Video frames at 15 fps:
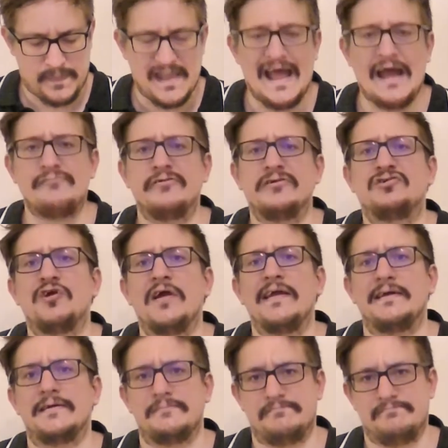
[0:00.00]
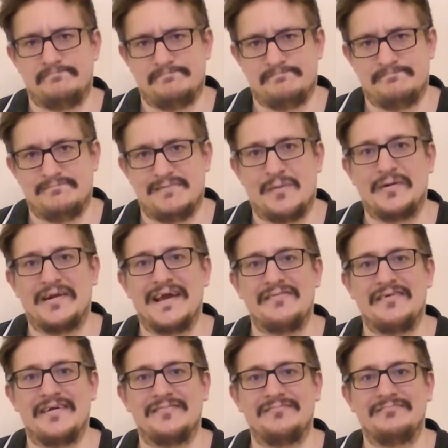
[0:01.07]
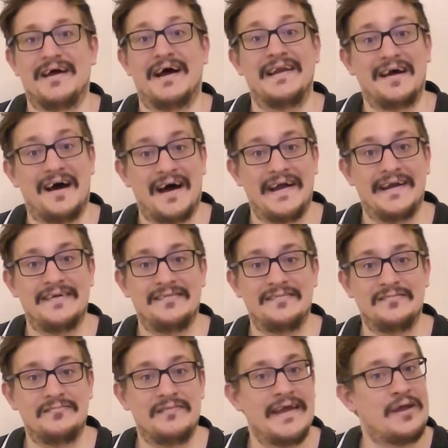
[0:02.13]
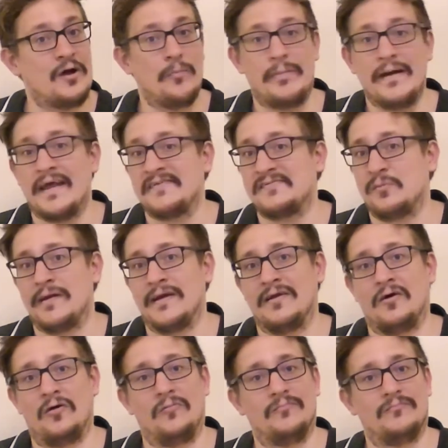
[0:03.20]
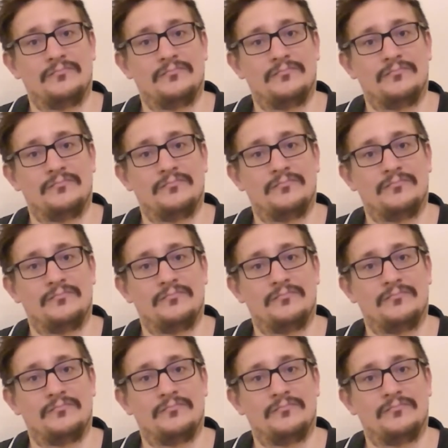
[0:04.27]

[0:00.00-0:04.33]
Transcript: Effort a drink, I'm going to give it a 9. It got better as it went along.